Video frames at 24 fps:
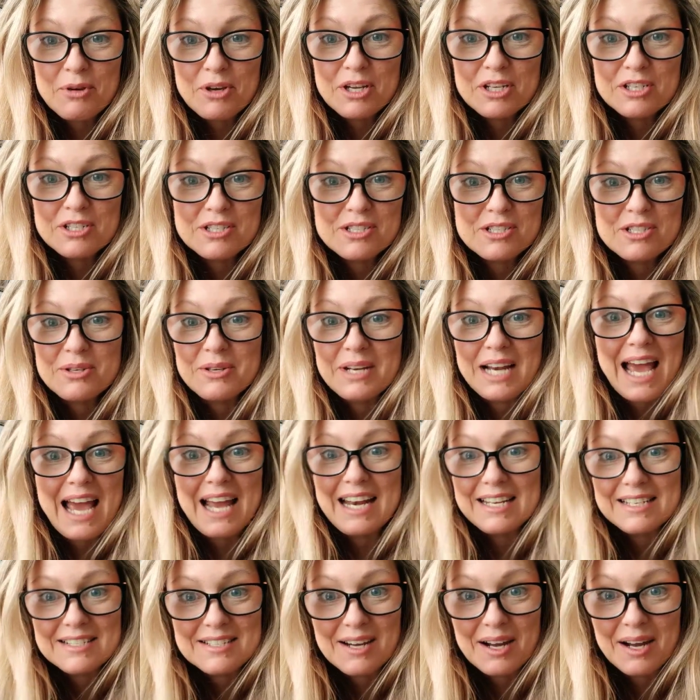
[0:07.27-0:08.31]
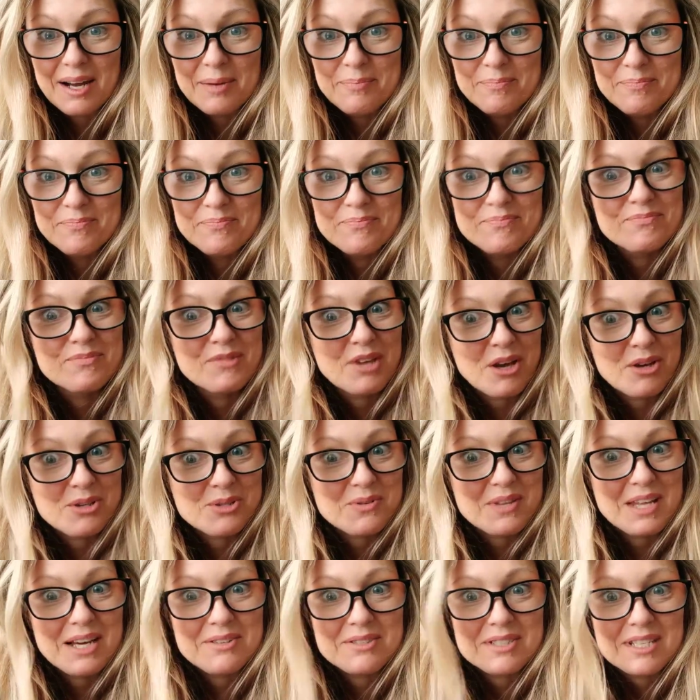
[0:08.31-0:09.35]
you can just do it anytime,
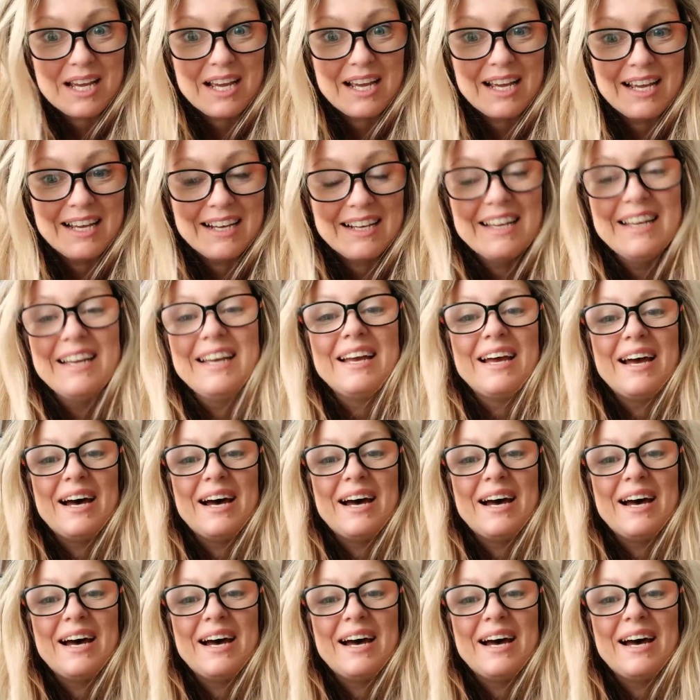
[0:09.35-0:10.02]
goes without saying.